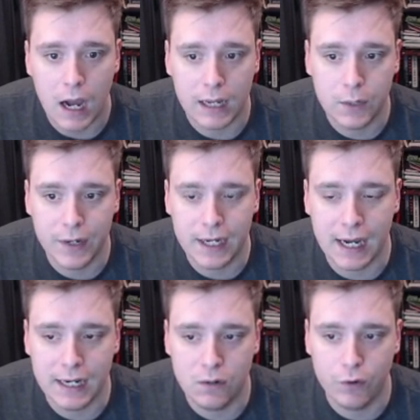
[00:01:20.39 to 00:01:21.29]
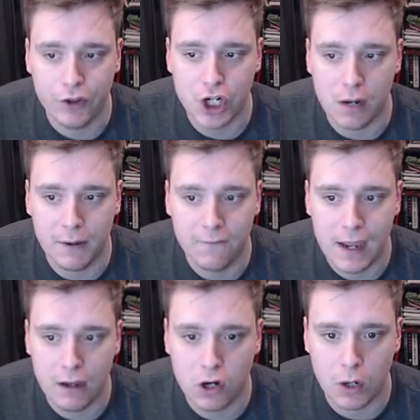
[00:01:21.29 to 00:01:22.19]
He reunited with Sean
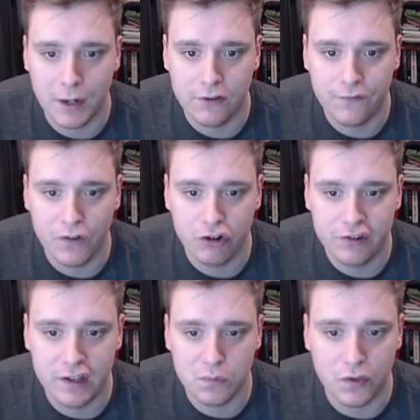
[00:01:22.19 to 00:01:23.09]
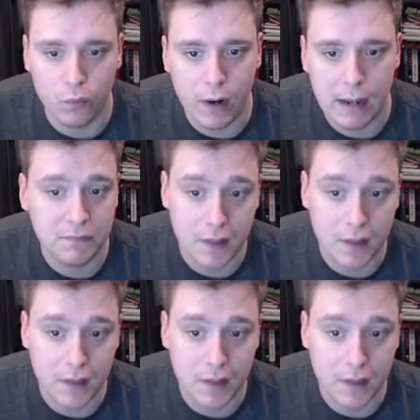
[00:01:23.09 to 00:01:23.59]
McVay in Carberry's first season with the Rams.